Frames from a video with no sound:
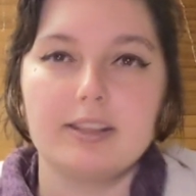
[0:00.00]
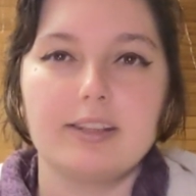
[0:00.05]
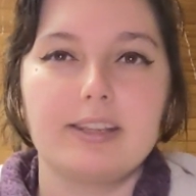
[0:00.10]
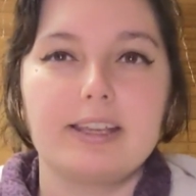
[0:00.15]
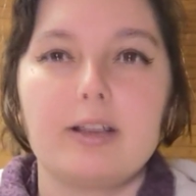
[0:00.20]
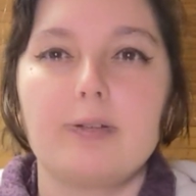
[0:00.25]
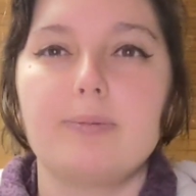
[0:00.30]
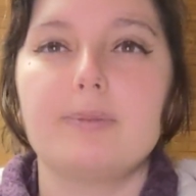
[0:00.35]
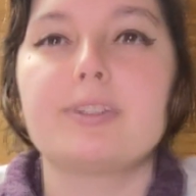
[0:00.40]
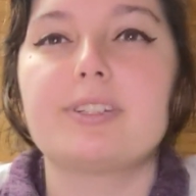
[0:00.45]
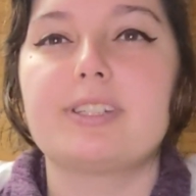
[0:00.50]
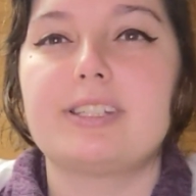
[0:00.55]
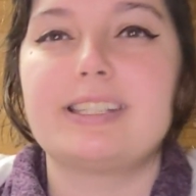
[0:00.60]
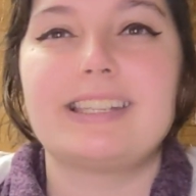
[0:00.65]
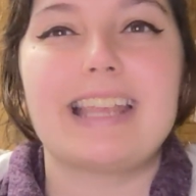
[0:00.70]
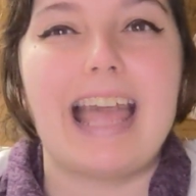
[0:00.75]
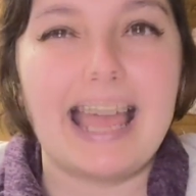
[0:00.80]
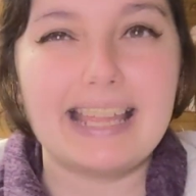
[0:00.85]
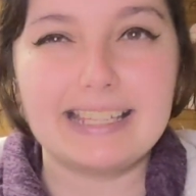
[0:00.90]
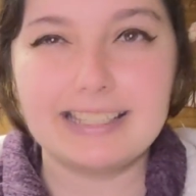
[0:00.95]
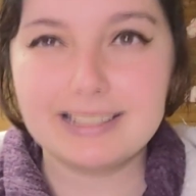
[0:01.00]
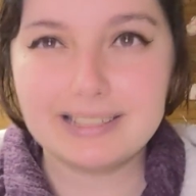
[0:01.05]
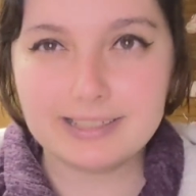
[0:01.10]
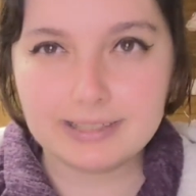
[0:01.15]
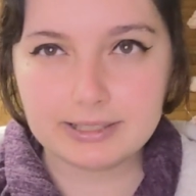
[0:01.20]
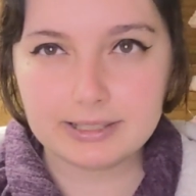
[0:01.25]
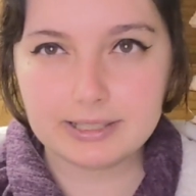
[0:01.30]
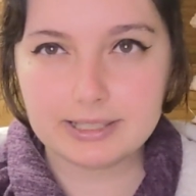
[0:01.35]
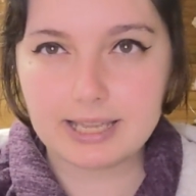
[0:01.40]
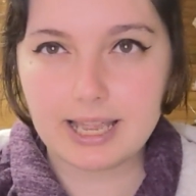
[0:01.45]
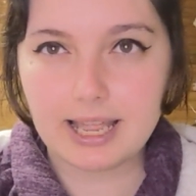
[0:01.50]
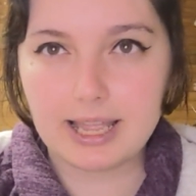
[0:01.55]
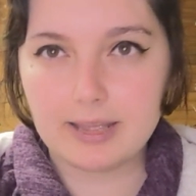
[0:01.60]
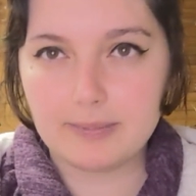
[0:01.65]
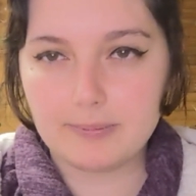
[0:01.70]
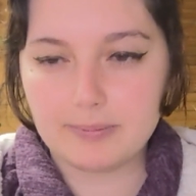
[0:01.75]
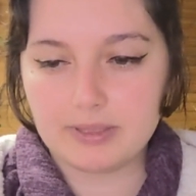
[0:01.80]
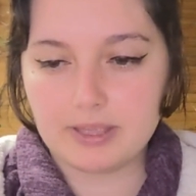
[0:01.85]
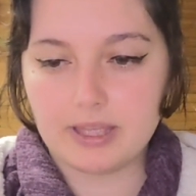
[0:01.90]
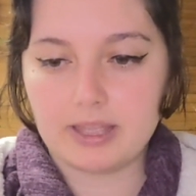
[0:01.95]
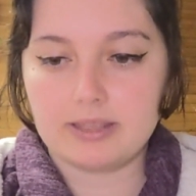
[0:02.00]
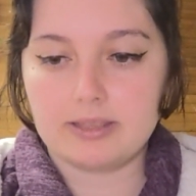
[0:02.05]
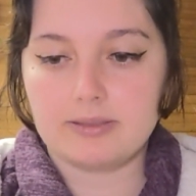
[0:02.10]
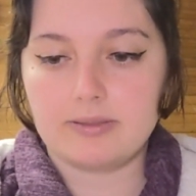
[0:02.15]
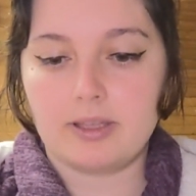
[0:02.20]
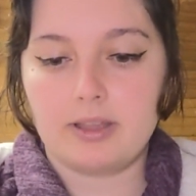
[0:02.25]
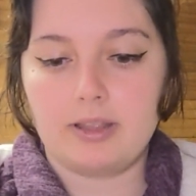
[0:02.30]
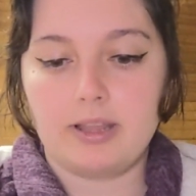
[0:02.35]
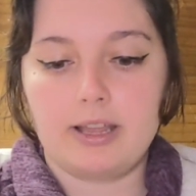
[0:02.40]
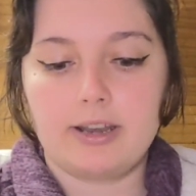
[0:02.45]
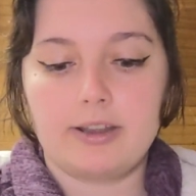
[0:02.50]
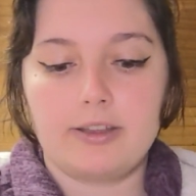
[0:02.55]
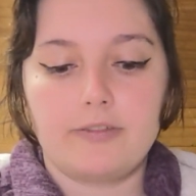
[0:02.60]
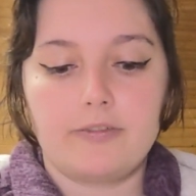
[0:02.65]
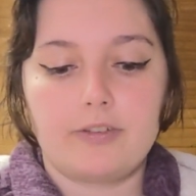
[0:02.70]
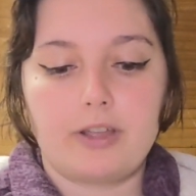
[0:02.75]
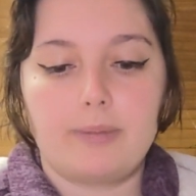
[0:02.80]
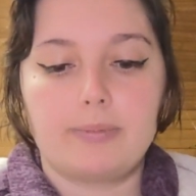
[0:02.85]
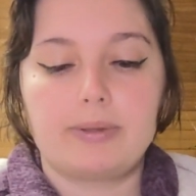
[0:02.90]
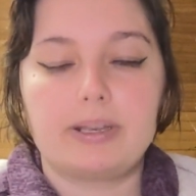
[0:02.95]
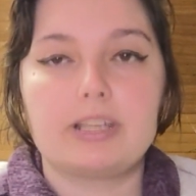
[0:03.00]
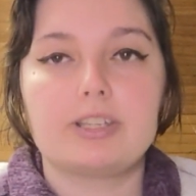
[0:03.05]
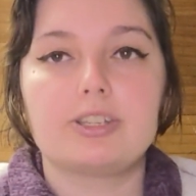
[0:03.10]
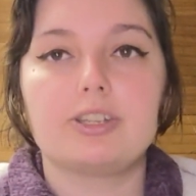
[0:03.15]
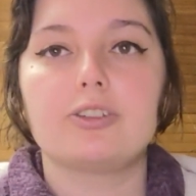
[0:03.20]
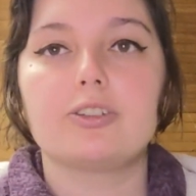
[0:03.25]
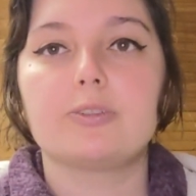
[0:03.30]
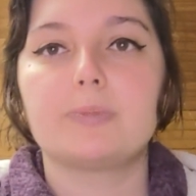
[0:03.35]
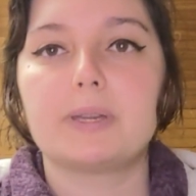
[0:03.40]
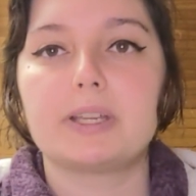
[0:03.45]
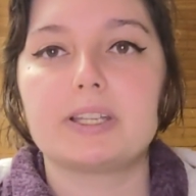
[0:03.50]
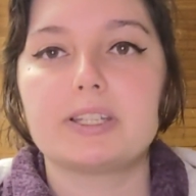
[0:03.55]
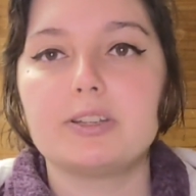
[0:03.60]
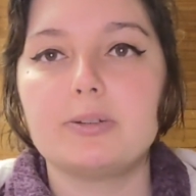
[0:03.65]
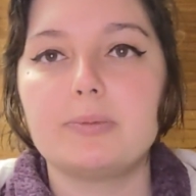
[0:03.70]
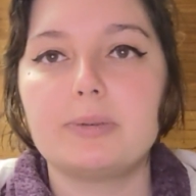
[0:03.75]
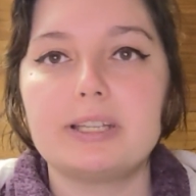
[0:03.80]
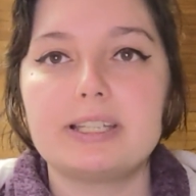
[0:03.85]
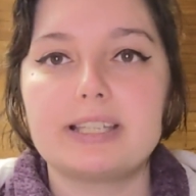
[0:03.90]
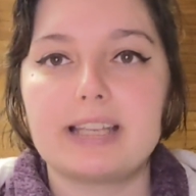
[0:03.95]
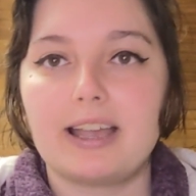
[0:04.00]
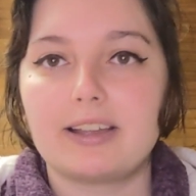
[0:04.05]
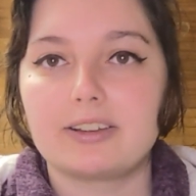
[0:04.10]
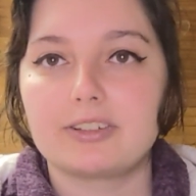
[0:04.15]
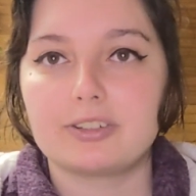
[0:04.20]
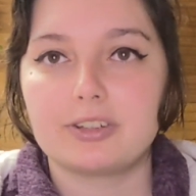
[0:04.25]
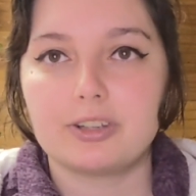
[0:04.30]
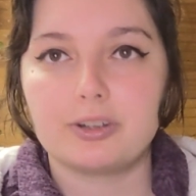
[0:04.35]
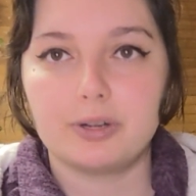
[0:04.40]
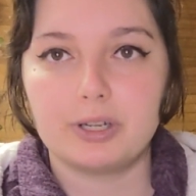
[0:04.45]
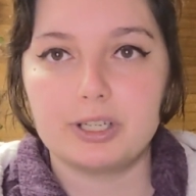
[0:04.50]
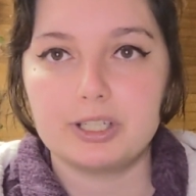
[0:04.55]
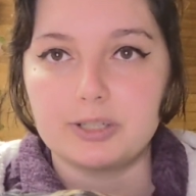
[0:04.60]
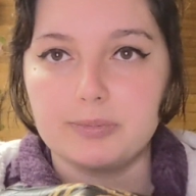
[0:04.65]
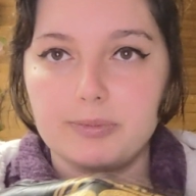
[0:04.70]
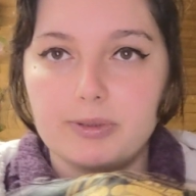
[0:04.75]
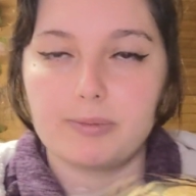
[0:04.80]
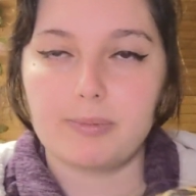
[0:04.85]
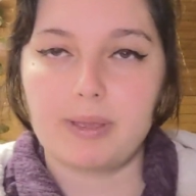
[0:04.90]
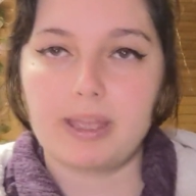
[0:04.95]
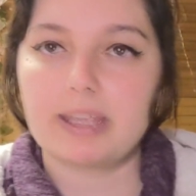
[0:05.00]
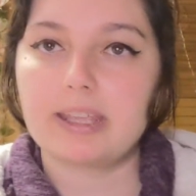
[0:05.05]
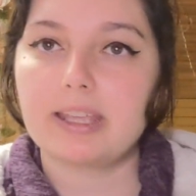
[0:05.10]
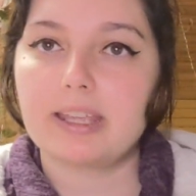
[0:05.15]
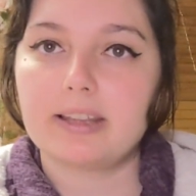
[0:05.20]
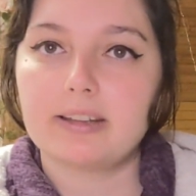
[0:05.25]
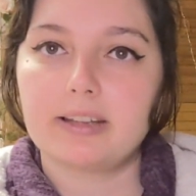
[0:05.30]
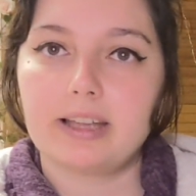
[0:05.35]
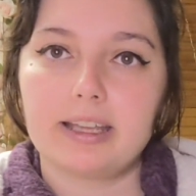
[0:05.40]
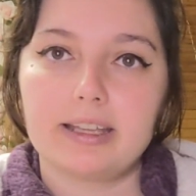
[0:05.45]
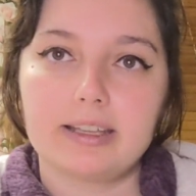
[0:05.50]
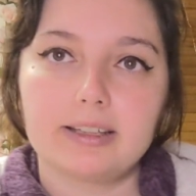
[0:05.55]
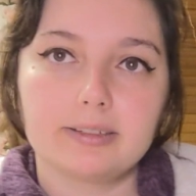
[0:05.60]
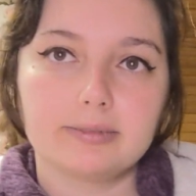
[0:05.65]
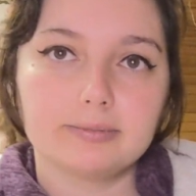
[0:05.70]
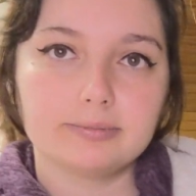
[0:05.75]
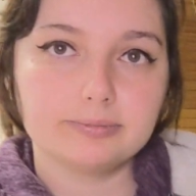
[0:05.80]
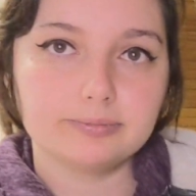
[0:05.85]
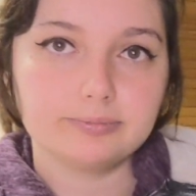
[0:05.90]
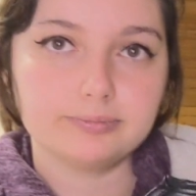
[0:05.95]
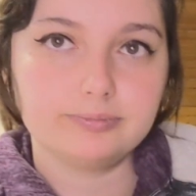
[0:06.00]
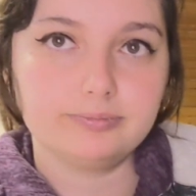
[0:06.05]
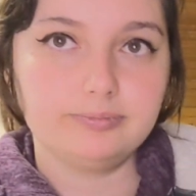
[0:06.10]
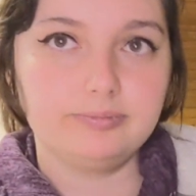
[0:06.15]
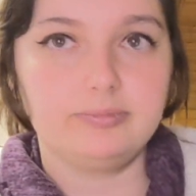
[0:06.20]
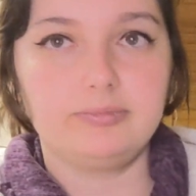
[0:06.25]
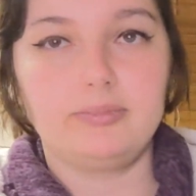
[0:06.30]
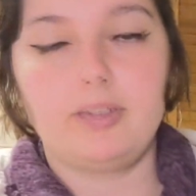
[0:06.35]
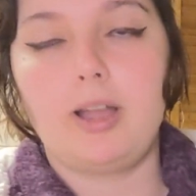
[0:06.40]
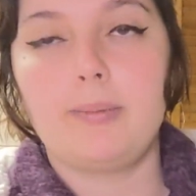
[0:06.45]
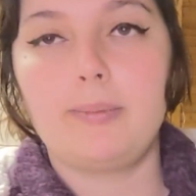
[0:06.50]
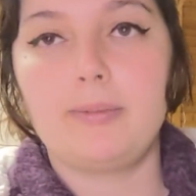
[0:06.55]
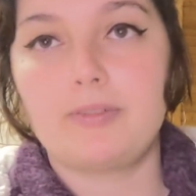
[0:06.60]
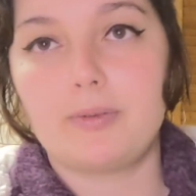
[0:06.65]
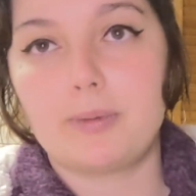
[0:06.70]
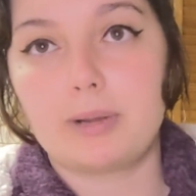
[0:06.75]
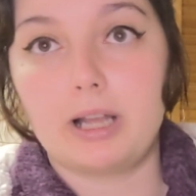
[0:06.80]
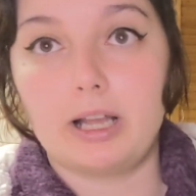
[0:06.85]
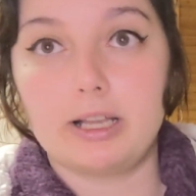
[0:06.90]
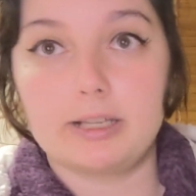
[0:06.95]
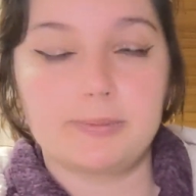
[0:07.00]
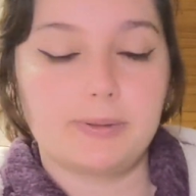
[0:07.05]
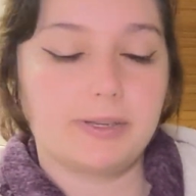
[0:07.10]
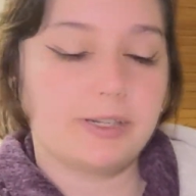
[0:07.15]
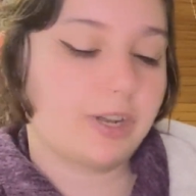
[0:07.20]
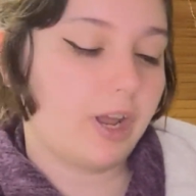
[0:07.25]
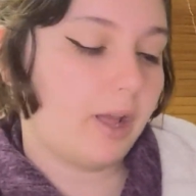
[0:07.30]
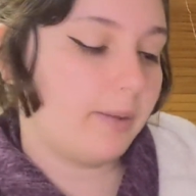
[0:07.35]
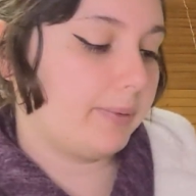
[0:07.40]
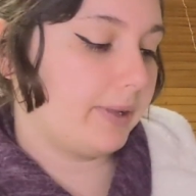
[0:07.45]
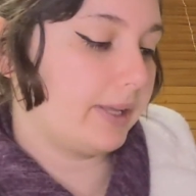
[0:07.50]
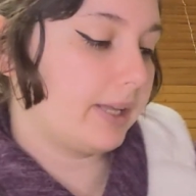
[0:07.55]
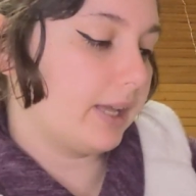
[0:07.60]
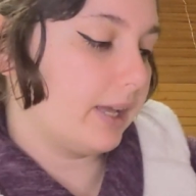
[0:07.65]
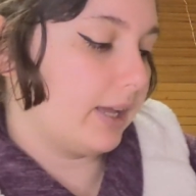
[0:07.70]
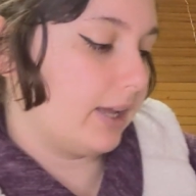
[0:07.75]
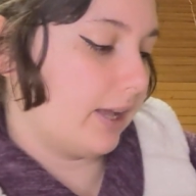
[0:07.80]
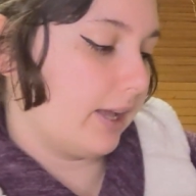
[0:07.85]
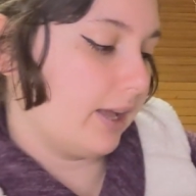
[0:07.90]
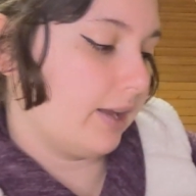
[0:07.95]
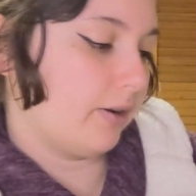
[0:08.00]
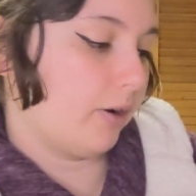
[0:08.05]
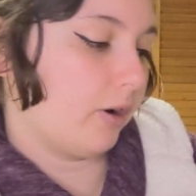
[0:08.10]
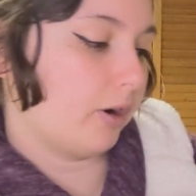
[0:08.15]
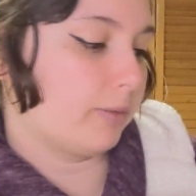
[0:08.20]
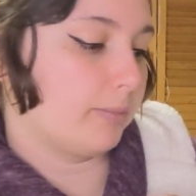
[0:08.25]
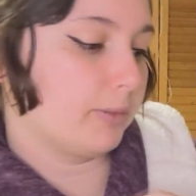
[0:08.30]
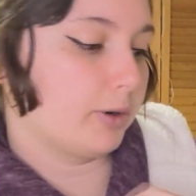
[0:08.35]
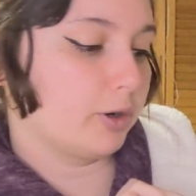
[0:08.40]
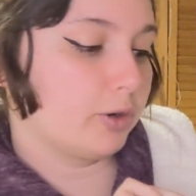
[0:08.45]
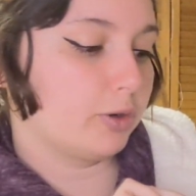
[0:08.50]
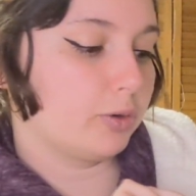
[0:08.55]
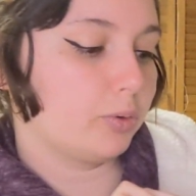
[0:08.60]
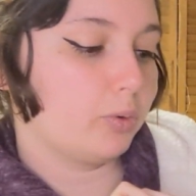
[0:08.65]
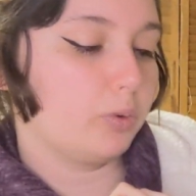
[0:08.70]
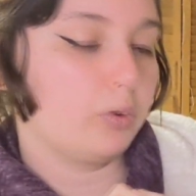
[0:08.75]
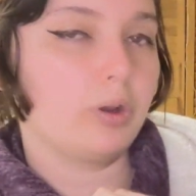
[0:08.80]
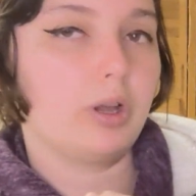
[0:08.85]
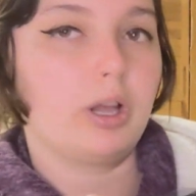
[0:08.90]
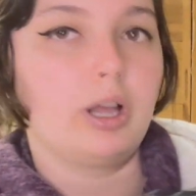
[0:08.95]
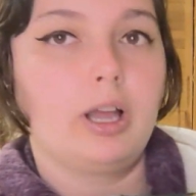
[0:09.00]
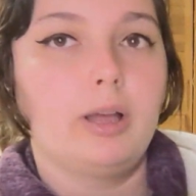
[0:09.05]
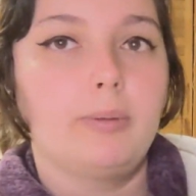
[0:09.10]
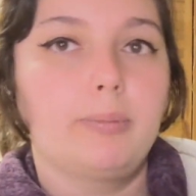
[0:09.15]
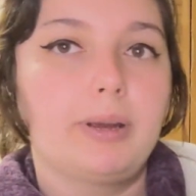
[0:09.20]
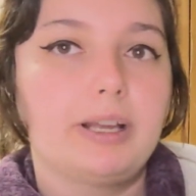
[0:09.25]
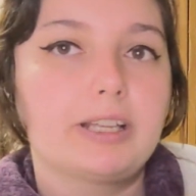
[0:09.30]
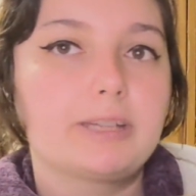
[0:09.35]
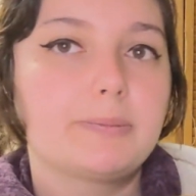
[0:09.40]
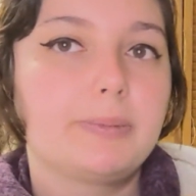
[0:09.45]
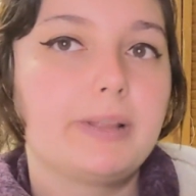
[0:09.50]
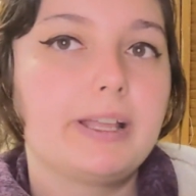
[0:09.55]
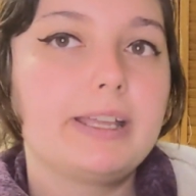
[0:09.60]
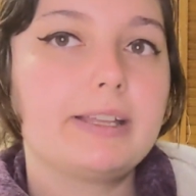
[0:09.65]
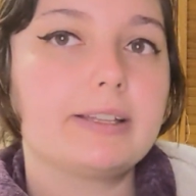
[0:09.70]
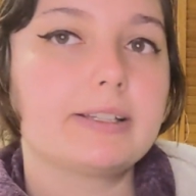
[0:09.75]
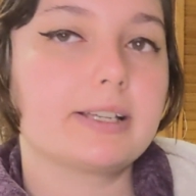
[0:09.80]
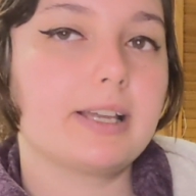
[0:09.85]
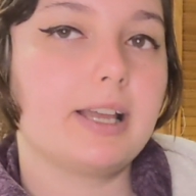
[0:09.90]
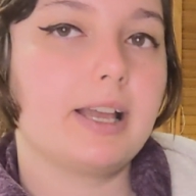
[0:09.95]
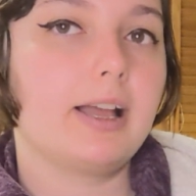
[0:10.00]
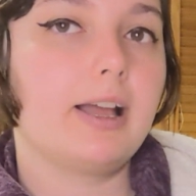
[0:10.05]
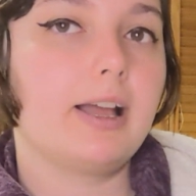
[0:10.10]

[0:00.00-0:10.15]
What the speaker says: like almost satin type that a lot of companies use, because nobody's actually going to be making like, I mean from a cosplay shop, like an armored breastplate.